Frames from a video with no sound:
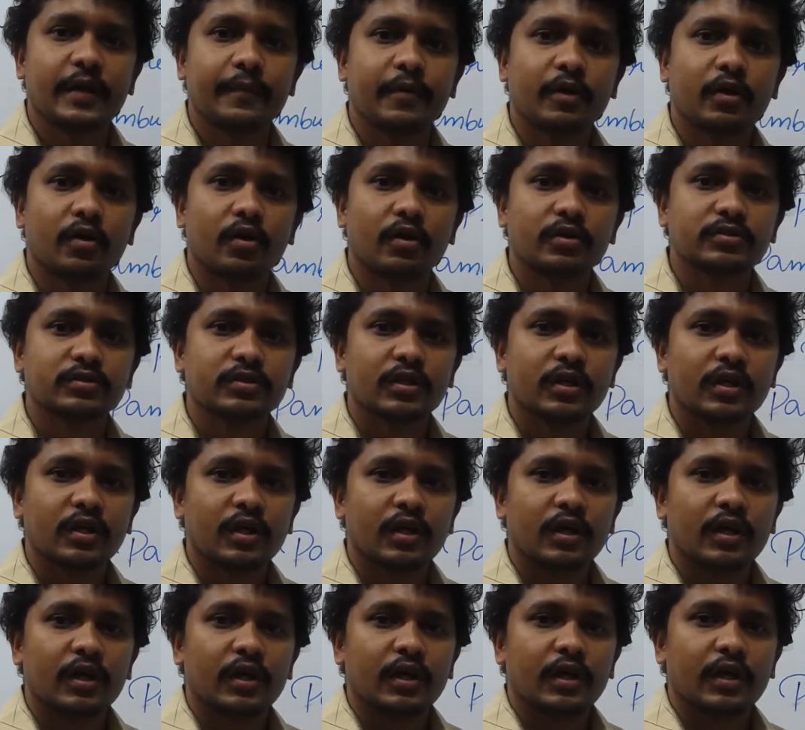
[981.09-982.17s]
Because
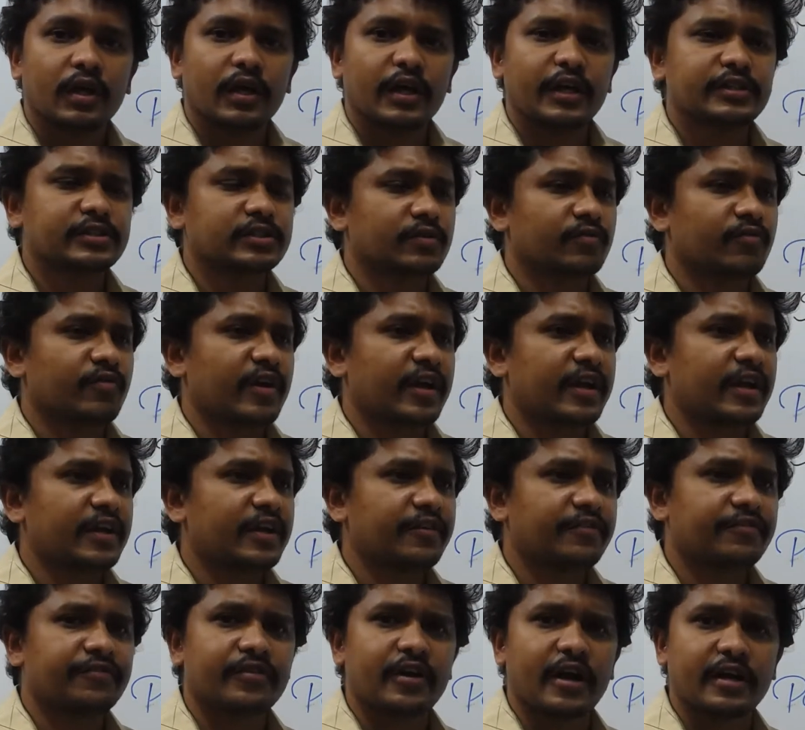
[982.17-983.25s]
it's very
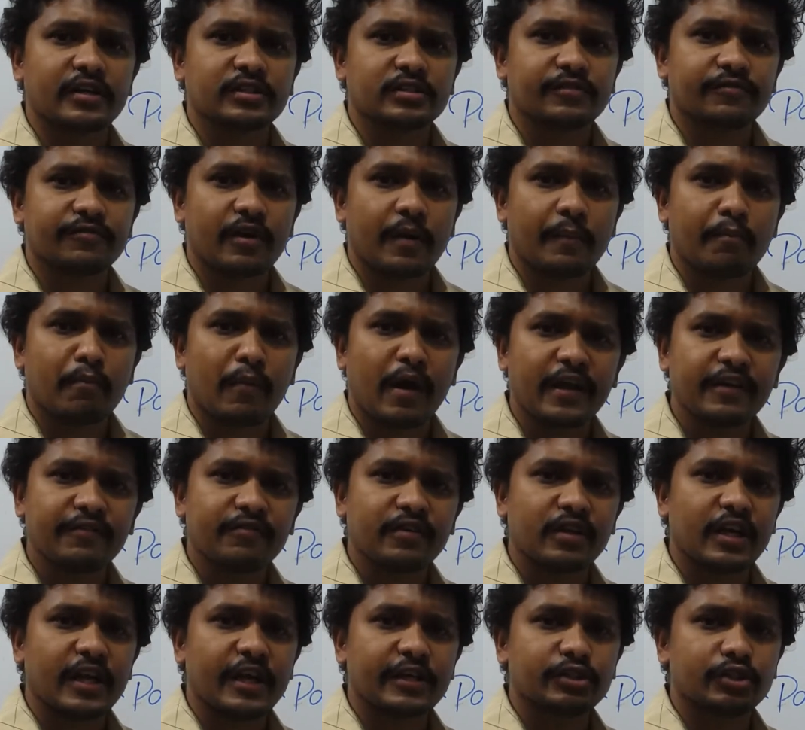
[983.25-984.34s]
different from my
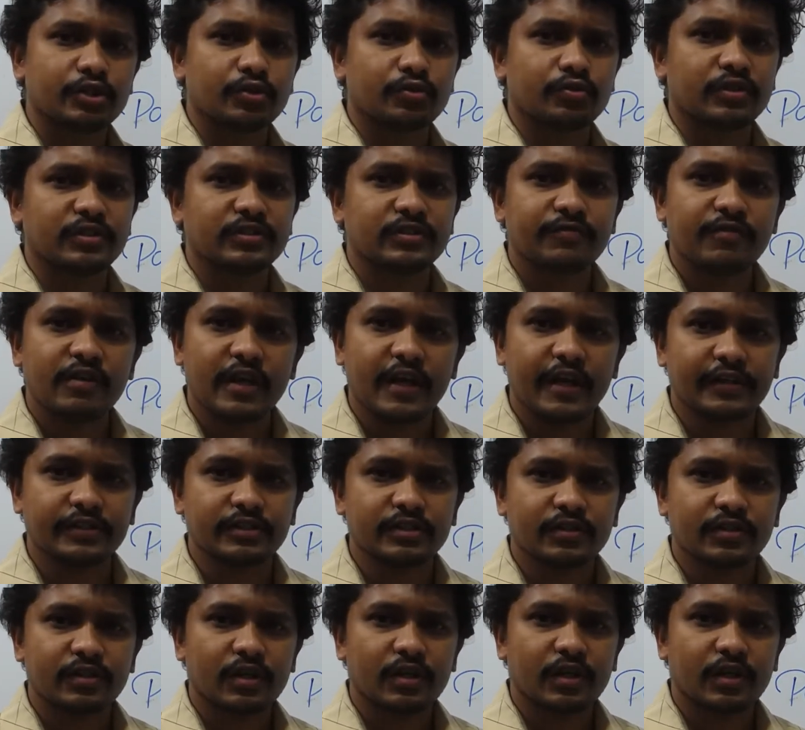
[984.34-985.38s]
village to this village.